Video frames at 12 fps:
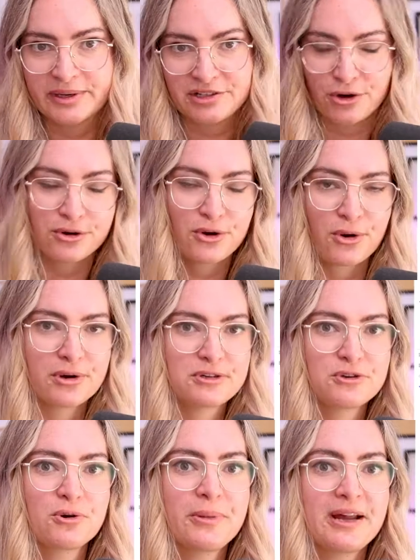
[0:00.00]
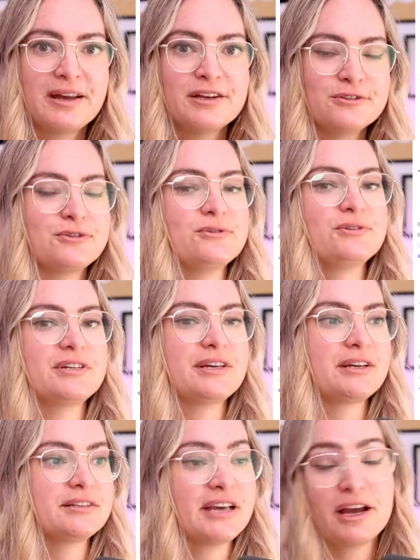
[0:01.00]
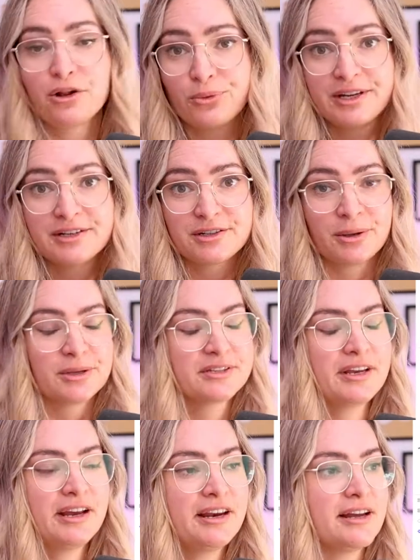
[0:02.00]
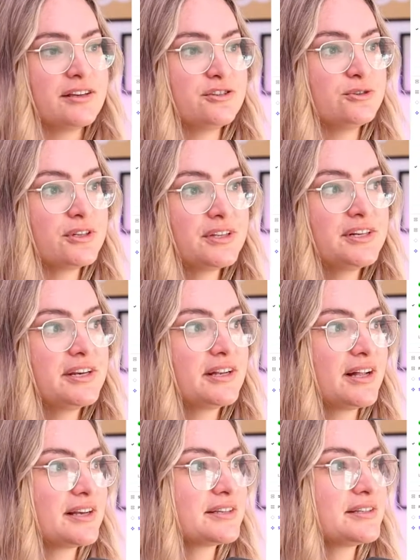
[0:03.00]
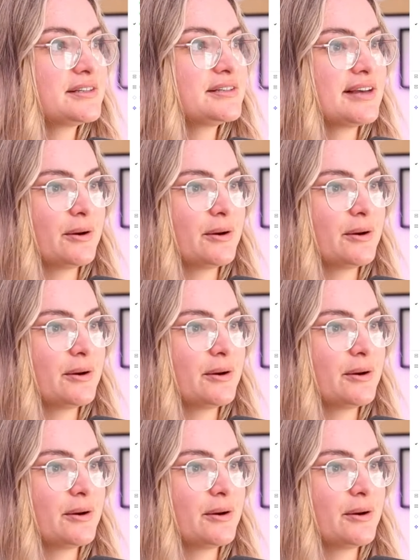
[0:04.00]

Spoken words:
So as you heard Corey talk about, he's using Tailwind on the site as utility classes,